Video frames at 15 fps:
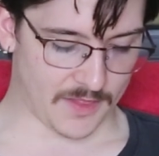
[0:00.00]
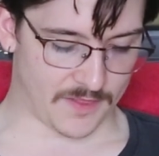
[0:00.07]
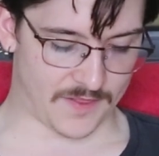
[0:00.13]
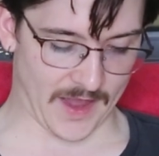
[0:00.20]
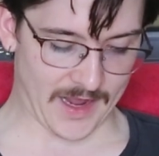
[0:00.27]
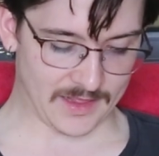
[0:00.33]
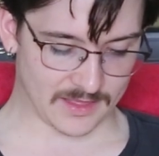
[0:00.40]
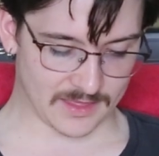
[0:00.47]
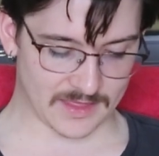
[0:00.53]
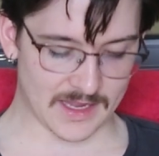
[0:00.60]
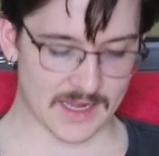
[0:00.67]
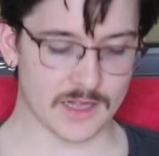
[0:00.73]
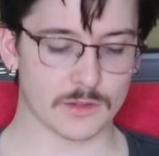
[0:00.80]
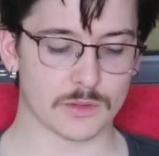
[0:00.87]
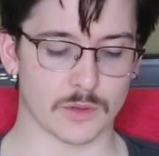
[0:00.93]
That
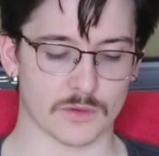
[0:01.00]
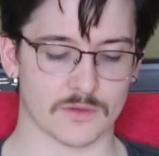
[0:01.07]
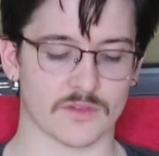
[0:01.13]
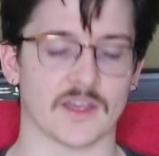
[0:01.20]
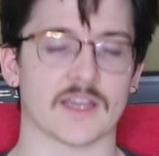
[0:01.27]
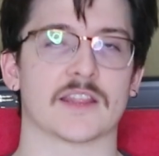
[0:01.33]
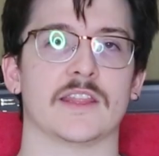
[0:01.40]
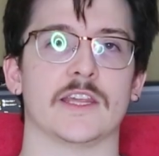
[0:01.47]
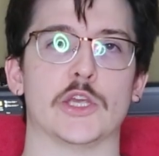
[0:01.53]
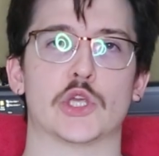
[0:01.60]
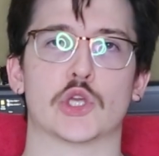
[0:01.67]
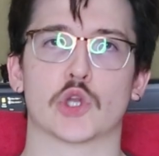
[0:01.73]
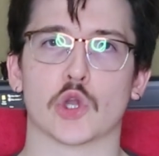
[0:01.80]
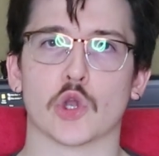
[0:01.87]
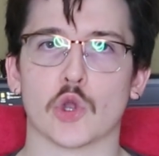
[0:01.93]
thing looks like the
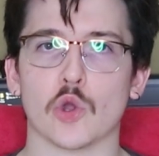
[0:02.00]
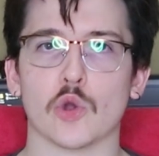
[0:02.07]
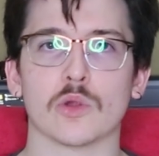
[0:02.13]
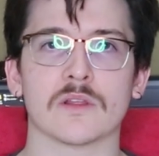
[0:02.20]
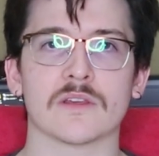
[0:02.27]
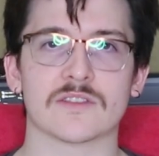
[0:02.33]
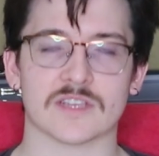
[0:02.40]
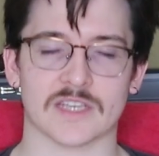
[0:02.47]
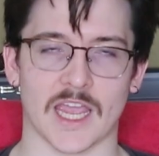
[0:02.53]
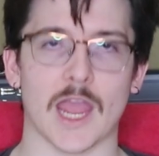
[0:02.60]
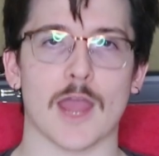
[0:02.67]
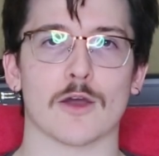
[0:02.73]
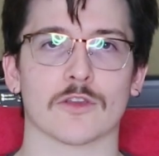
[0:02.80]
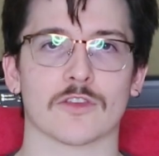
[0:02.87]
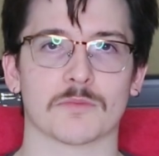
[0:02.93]
coolest
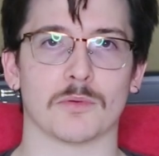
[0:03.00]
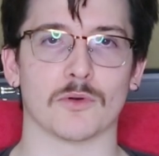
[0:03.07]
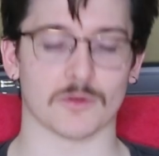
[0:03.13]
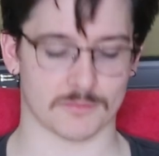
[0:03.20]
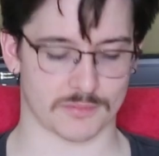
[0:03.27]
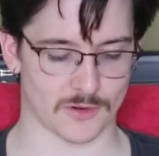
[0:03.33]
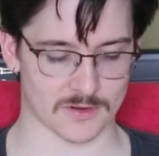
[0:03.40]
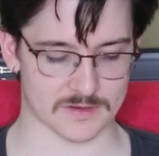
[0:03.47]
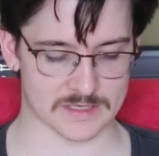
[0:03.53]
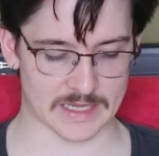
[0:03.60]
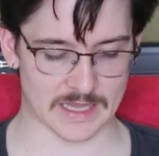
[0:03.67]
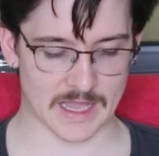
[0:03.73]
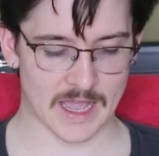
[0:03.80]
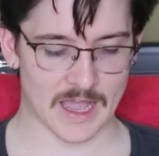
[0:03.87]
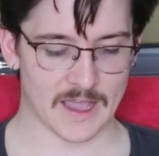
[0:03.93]
Chaos Spawn
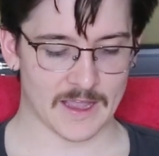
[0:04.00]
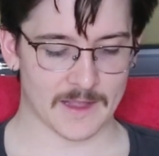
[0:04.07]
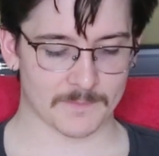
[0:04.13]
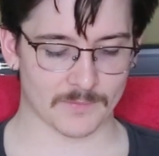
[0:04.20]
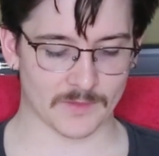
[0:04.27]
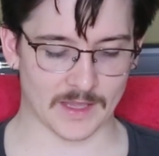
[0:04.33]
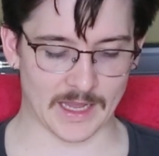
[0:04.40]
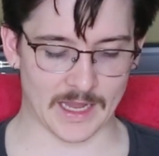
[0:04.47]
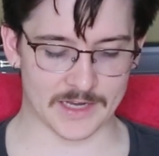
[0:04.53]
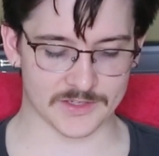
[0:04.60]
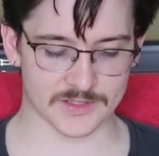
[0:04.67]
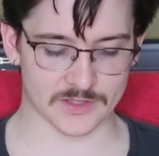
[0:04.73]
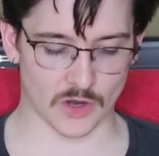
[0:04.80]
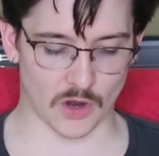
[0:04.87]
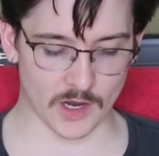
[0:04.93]
proxy. And
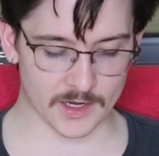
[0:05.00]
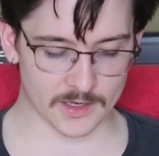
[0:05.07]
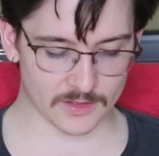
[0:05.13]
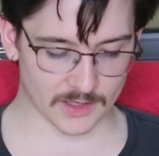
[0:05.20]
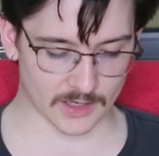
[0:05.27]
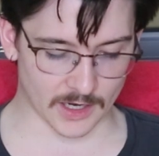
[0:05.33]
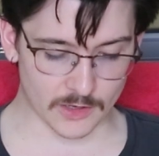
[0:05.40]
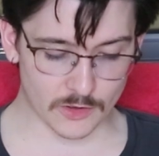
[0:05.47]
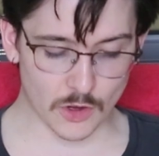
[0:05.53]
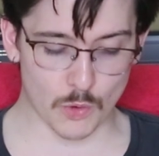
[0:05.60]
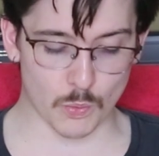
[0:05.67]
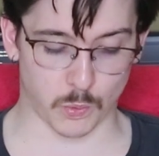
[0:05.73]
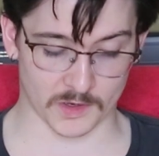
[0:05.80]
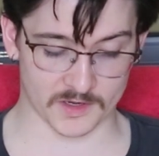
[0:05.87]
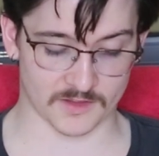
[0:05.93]
just, I don't
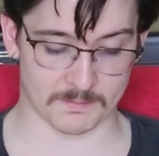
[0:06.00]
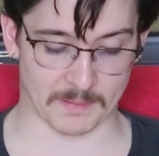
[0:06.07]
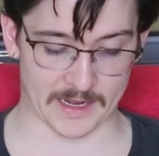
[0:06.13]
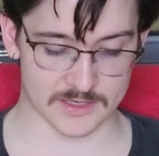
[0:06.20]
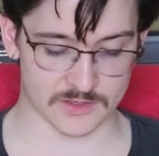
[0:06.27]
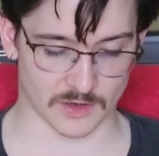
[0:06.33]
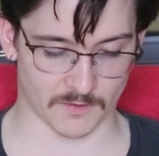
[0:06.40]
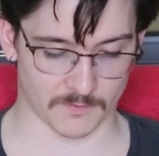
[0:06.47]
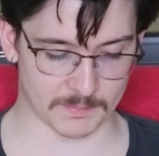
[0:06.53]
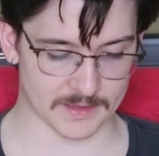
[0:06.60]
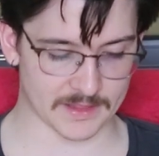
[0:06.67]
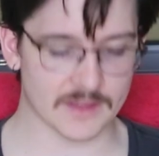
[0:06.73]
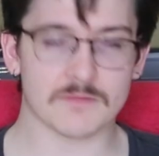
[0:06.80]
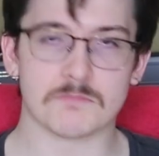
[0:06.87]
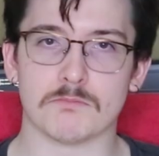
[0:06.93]
know what it's based off,
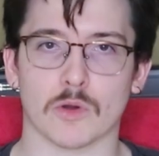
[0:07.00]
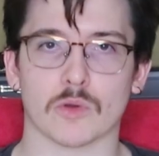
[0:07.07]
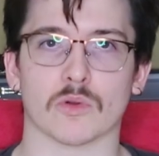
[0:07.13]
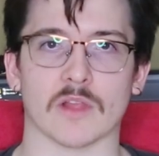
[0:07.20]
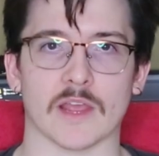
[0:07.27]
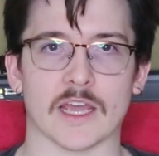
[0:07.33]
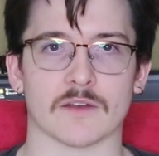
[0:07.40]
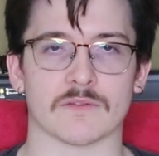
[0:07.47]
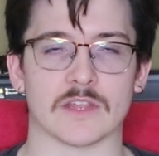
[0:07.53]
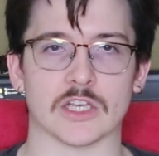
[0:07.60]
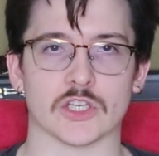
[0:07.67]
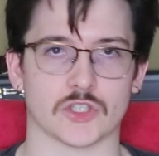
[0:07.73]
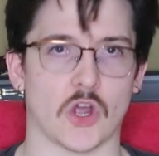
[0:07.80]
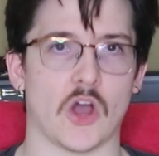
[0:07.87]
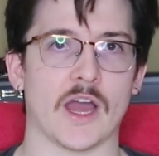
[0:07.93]
but this model out of the
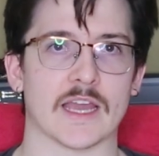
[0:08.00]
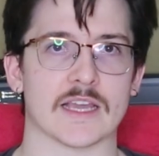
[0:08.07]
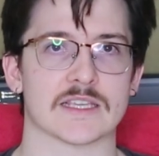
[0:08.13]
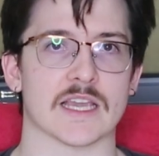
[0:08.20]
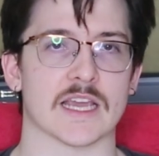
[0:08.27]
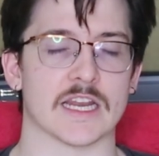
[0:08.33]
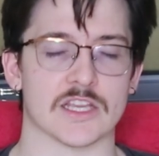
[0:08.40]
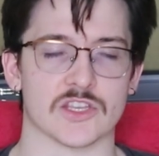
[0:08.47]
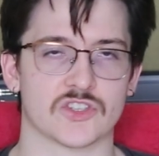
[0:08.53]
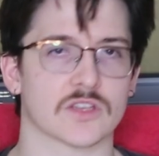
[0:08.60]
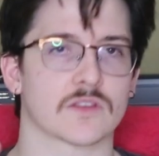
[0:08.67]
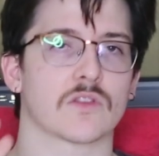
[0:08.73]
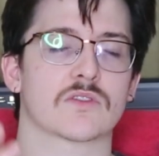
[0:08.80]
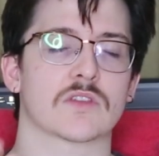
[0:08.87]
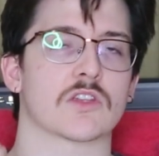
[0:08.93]
entire set
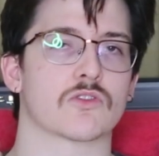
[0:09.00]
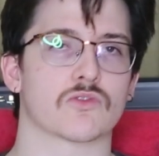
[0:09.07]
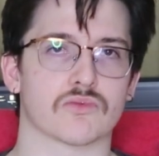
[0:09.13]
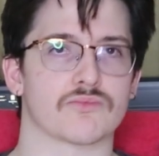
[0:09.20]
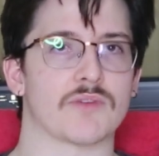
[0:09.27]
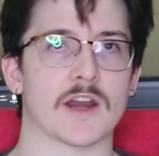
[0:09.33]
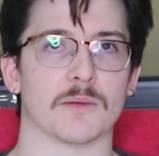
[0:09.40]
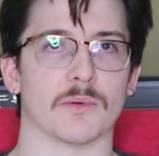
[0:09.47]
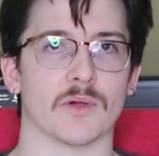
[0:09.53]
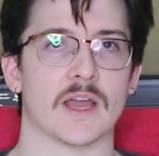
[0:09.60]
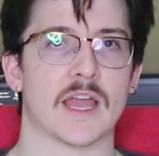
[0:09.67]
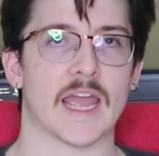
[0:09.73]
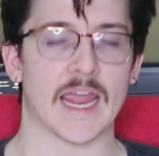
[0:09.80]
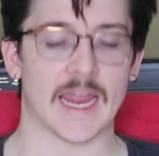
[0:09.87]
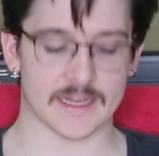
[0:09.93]
just looks incredible.
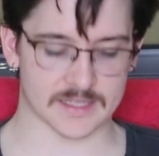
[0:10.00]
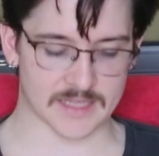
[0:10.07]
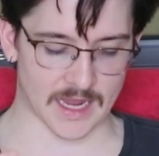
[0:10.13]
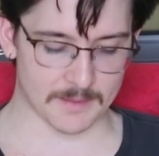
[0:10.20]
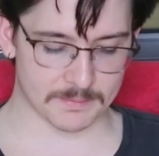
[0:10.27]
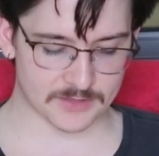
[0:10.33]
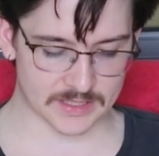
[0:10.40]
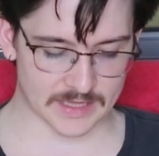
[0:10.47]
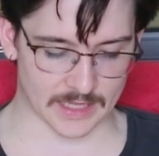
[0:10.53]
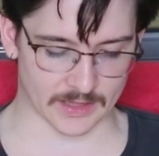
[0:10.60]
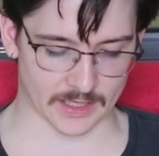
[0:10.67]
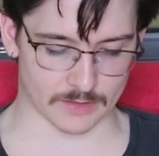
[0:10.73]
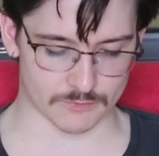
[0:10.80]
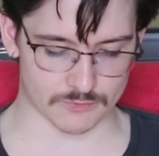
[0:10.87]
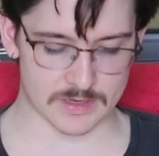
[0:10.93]
It's captured that
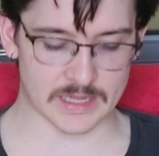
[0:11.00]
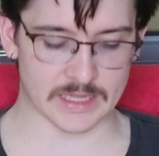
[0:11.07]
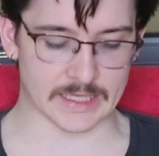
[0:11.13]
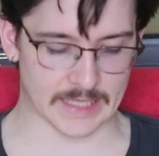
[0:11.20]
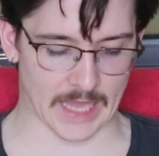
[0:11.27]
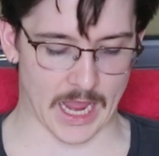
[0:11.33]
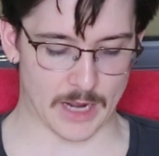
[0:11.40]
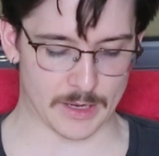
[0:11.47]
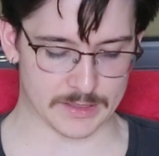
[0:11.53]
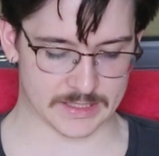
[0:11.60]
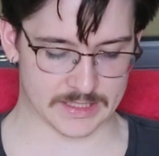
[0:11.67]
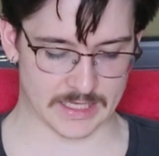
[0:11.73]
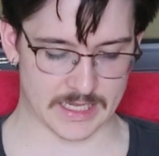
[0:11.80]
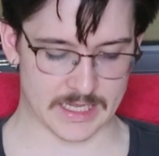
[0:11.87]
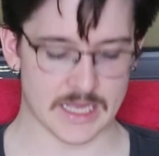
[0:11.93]
like really
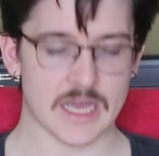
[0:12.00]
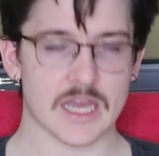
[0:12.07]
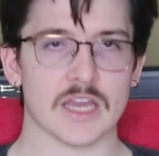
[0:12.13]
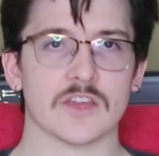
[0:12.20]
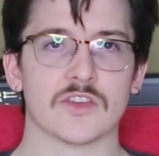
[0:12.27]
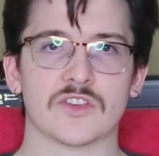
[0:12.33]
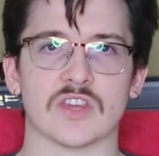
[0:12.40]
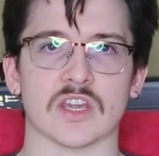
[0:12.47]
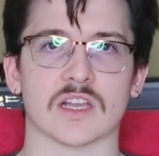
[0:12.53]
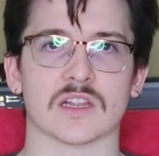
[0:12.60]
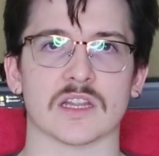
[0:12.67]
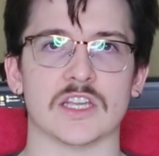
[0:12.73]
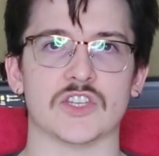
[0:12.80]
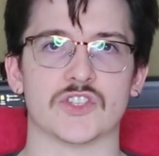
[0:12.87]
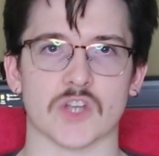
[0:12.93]
chaosy,
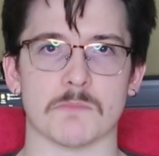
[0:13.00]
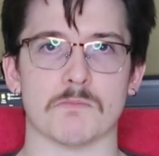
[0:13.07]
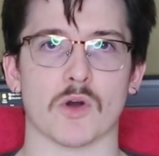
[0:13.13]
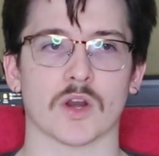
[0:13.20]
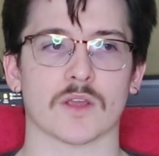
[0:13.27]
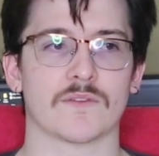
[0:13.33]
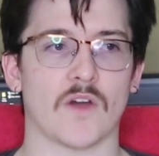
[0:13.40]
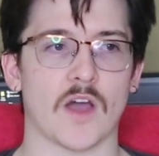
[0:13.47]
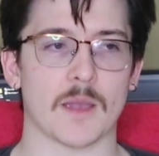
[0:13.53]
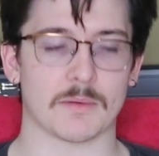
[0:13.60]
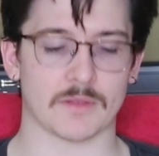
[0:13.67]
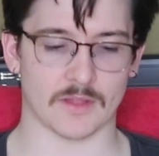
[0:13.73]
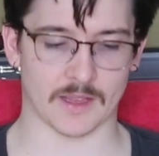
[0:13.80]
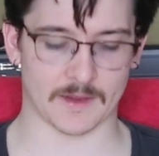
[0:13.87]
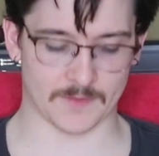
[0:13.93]
sickly, demonic vibe,
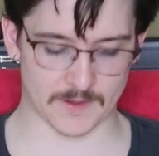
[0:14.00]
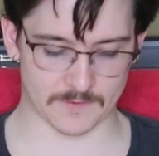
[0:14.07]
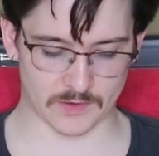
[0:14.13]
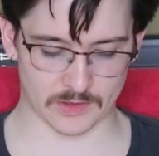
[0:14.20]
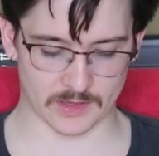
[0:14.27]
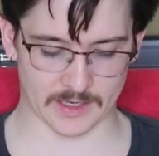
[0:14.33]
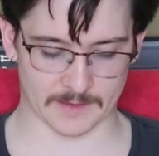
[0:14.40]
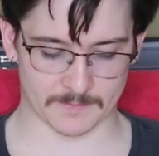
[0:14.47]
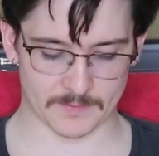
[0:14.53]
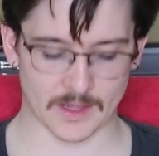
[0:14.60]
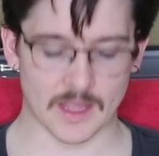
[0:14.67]
and like they've got like